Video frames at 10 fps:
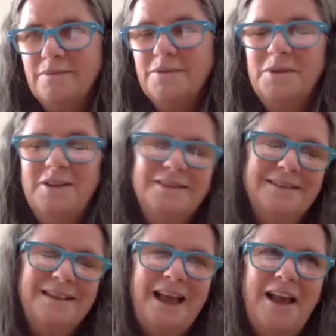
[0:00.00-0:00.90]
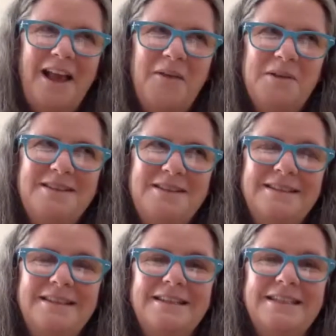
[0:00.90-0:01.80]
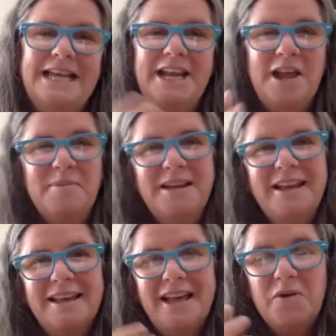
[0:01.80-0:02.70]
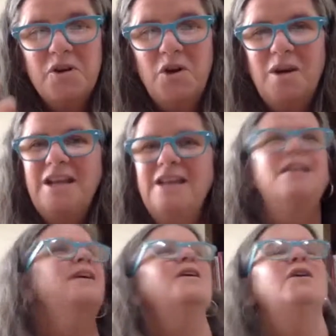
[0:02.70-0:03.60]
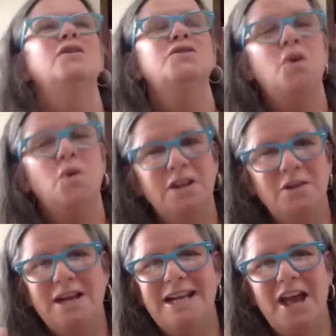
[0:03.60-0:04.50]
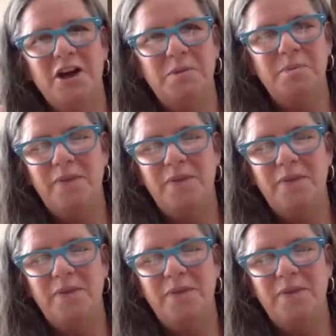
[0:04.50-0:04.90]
well, I, I would, dynamic, outgoing, totally ready to help, that